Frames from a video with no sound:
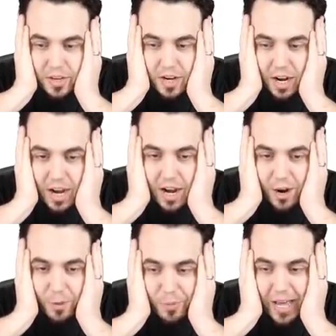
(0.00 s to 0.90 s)

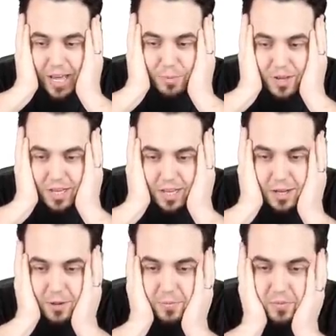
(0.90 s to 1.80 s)
Oh, baby.
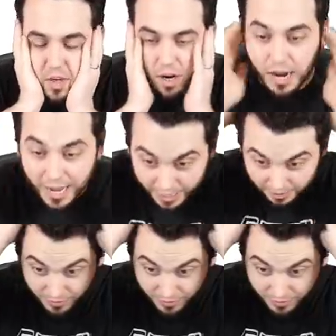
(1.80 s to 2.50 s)
All right.